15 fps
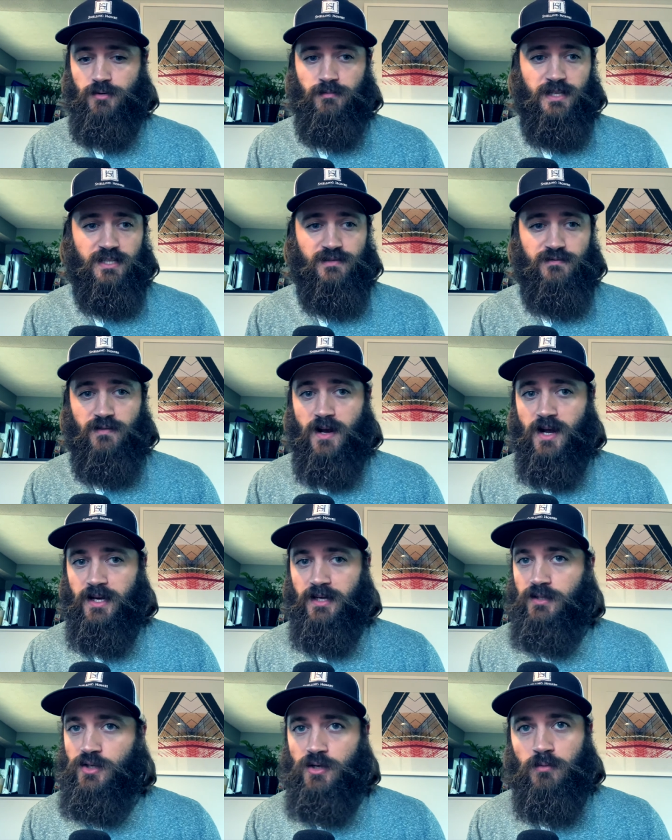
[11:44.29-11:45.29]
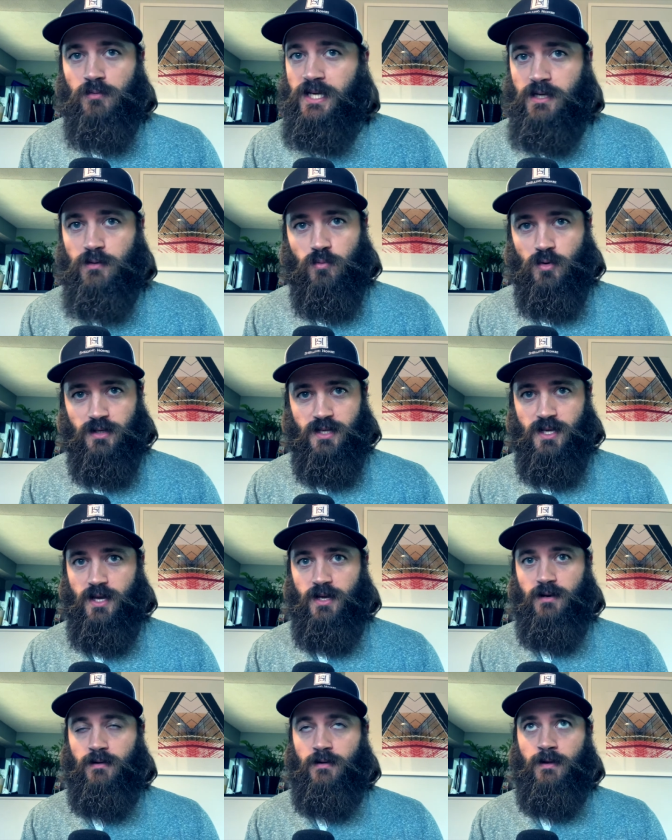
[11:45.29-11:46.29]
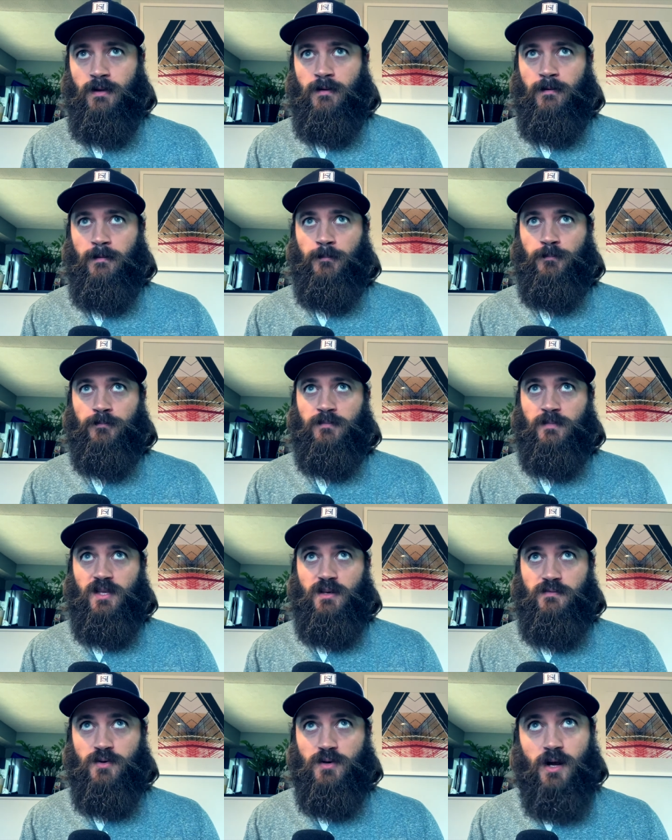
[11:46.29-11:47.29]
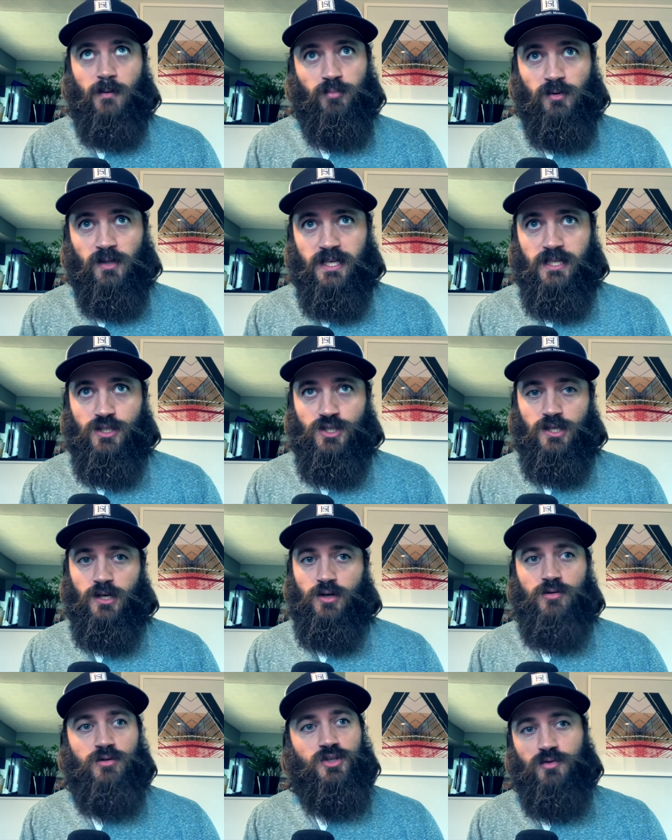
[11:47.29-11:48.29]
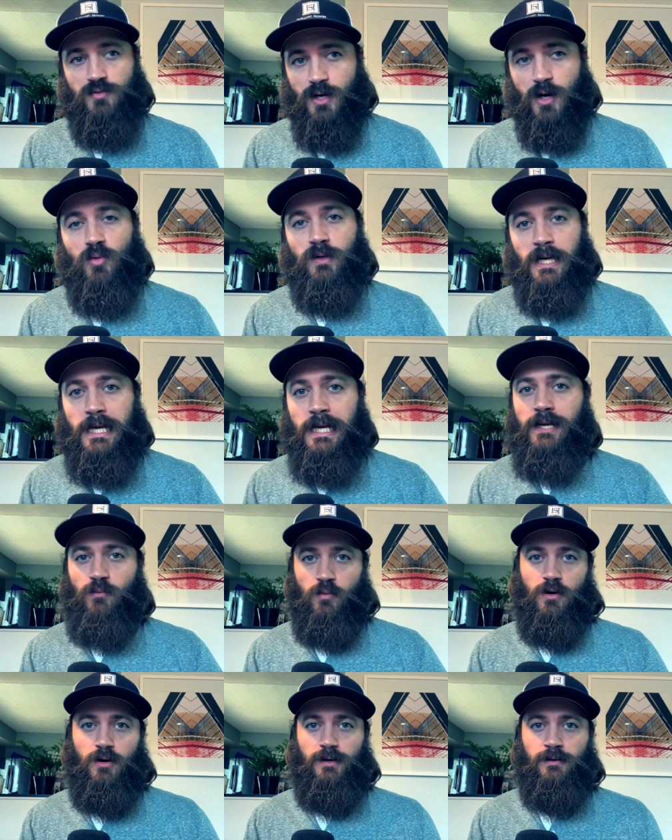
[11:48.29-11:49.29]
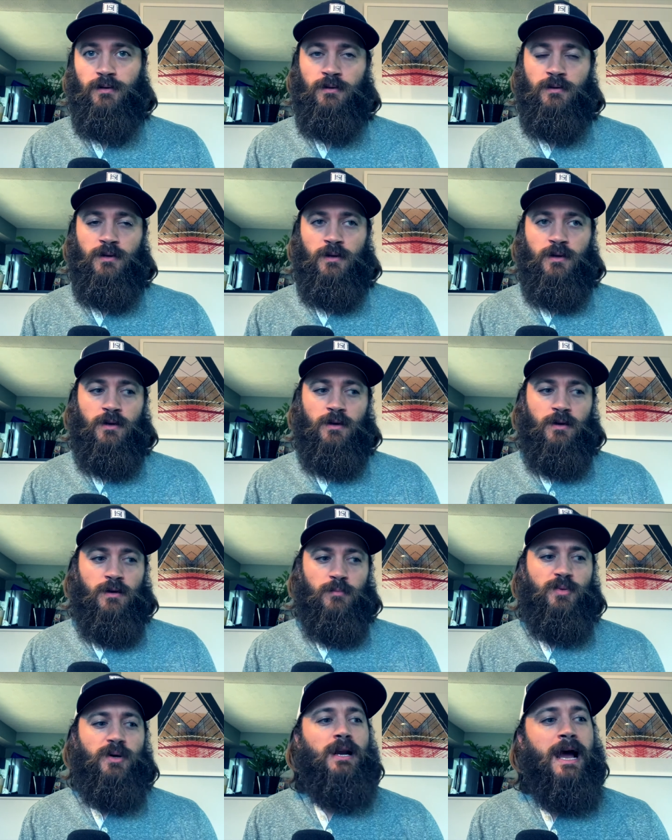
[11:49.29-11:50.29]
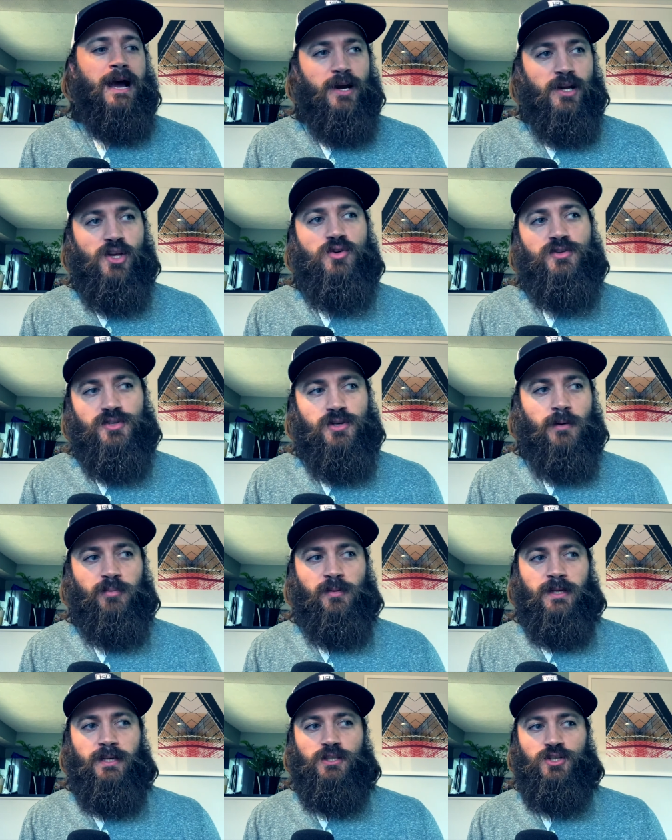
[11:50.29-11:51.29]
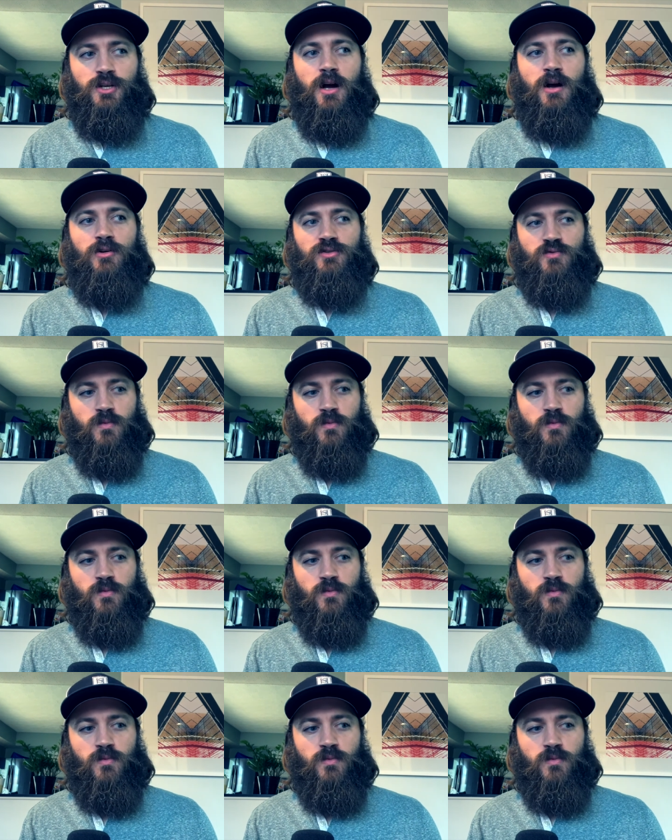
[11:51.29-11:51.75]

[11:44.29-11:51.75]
That's fine. You don't need one yet. If you're not playing shows, you don't need one. But how do you start playing shows?